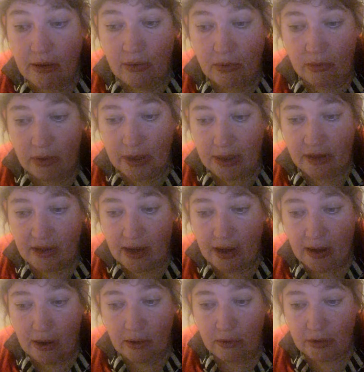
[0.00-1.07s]

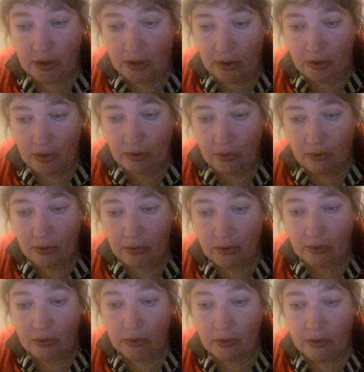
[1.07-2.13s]
without
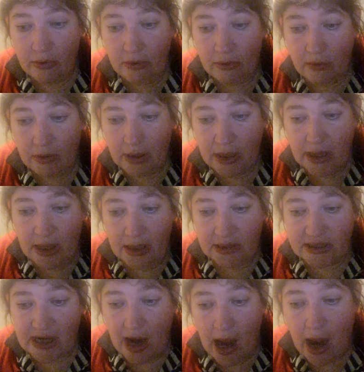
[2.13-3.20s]
you.
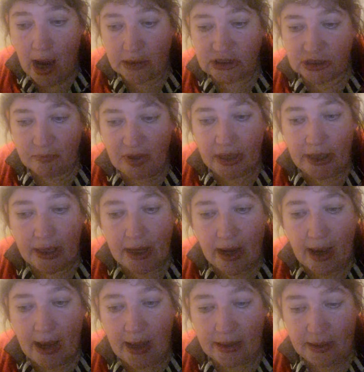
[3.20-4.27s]
Touch me
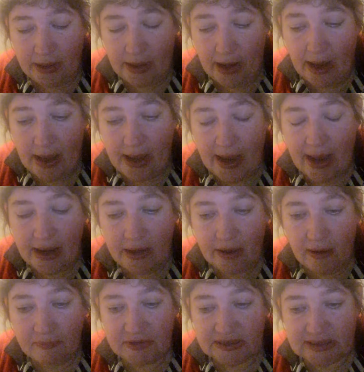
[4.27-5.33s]
and I end
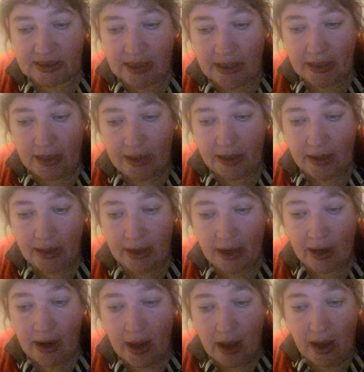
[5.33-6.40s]
up singing.
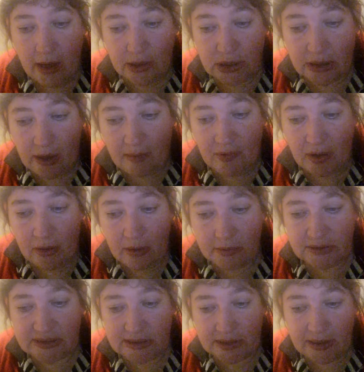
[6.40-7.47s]
Troubles
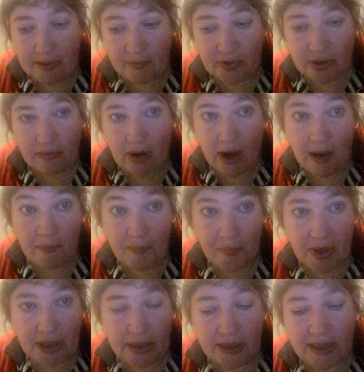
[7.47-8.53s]
seem to up
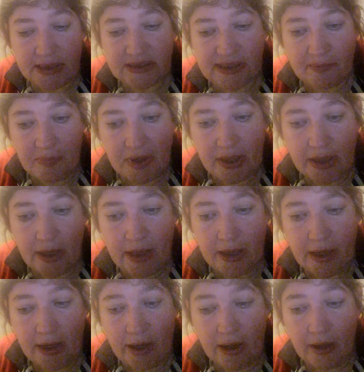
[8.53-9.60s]
and
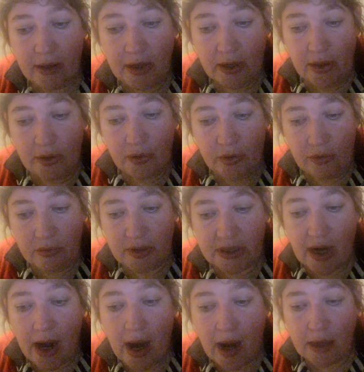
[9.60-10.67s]
disappear. You
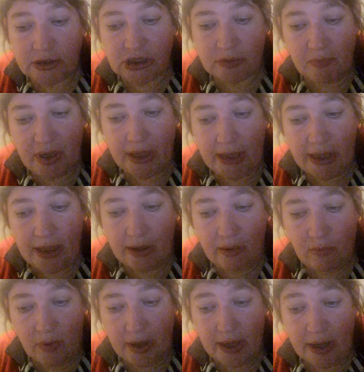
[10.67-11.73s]
touch me
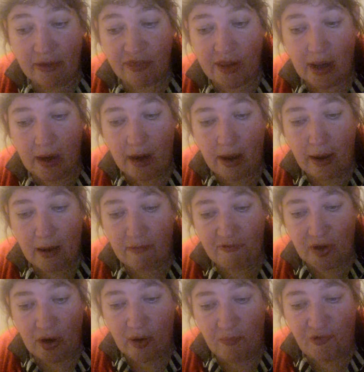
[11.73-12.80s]
with the love
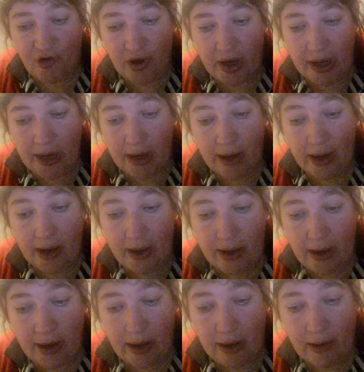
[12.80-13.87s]
you're
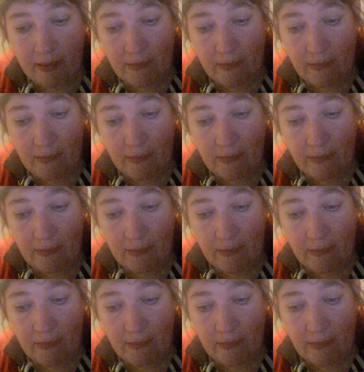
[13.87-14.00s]
bringing.